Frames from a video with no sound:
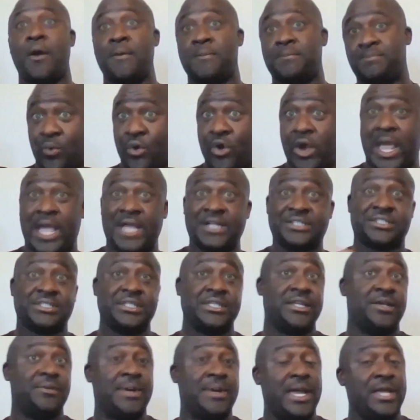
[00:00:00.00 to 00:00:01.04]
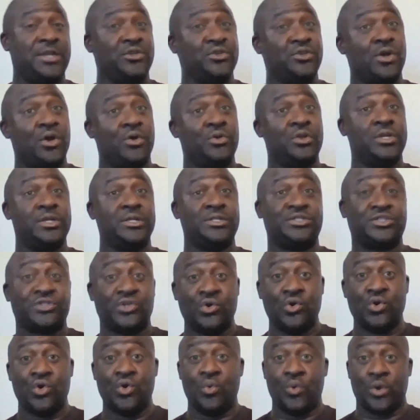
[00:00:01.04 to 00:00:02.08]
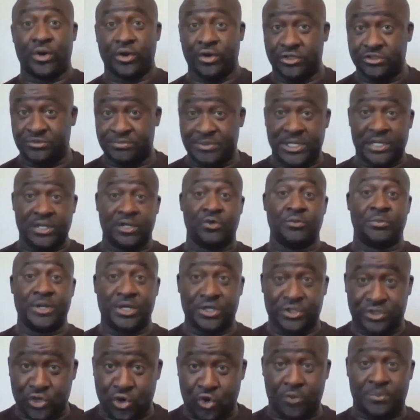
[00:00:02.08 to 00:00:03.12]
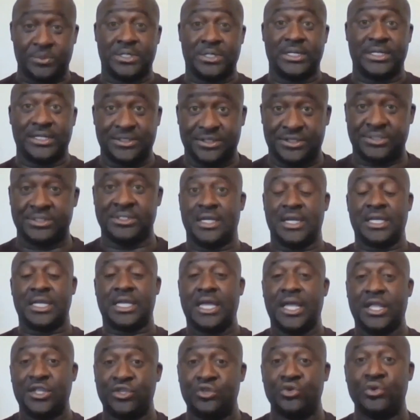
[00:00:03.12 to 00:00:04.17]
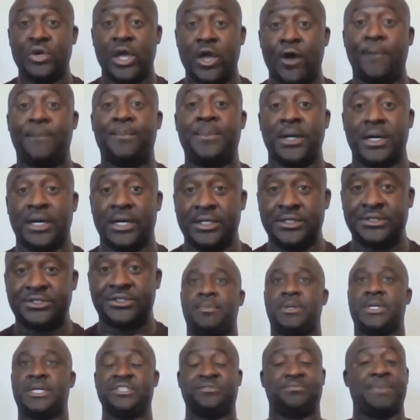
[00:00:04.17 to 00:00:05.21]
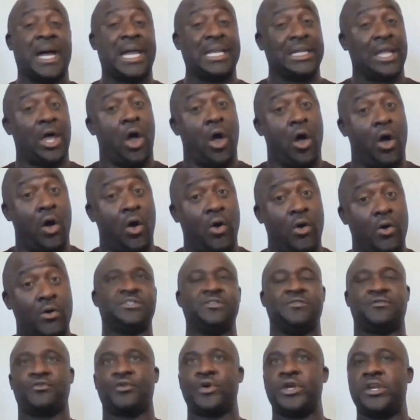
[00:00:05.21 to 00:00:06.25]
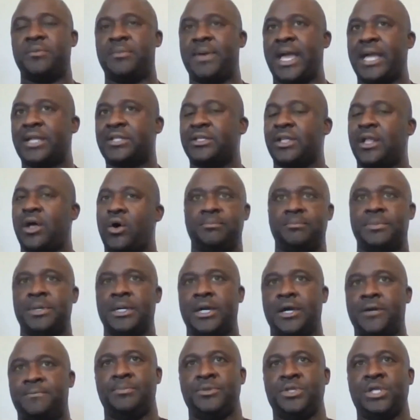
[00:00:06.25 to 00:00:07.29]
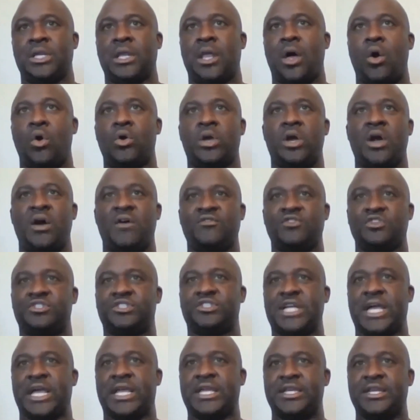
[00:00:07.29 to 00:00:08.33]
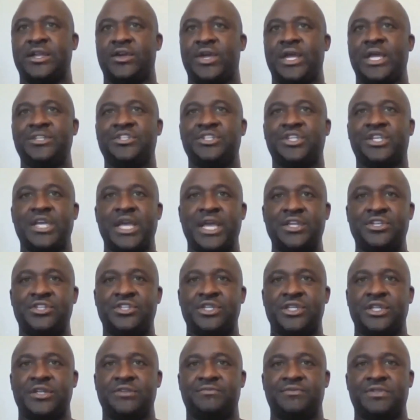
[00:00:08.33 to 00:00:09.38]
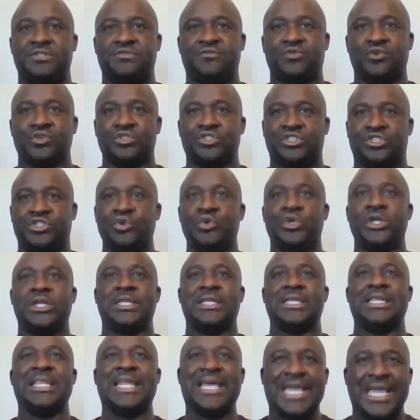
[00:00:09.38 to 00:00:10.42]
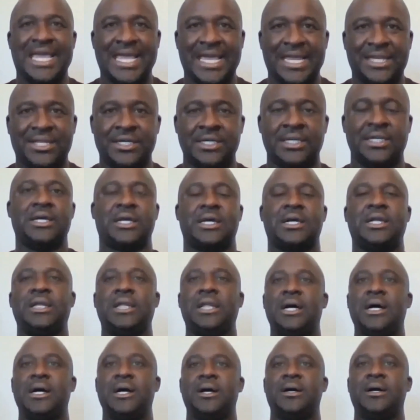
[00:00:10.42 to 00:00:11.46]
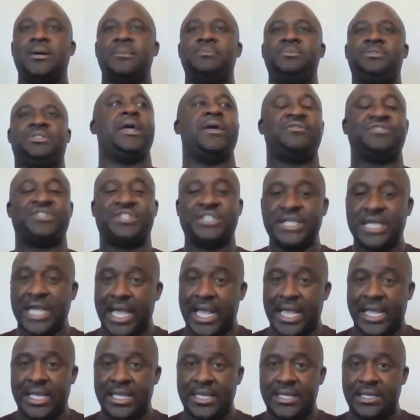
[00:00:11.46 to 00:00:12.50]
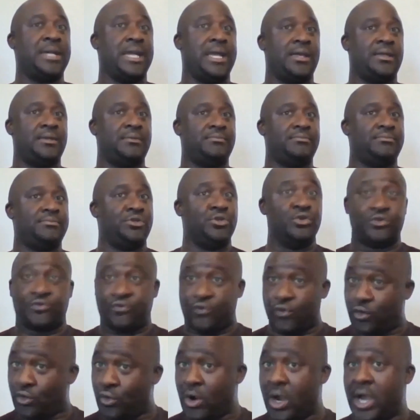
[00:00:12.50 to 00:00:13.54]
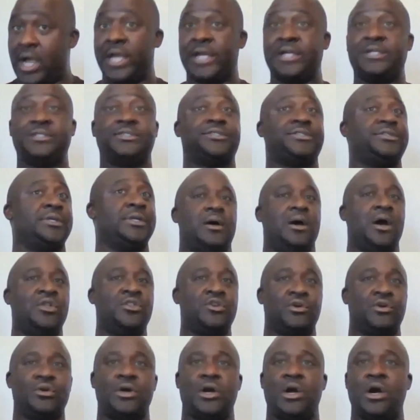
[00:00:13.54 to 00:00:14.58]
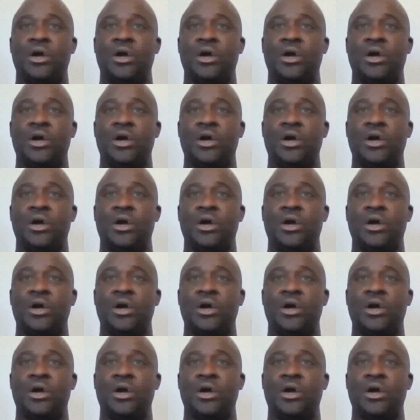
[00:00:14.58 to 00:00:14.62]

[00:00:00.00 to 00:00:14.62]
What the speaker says: we're asking them, hey, you go to this school where there's been a little bit of turbulence. Can you help us? Because by law, the Freedom Act law, but the law covers secondary education. It's for student led clubs, FCA and Youth for Christ, other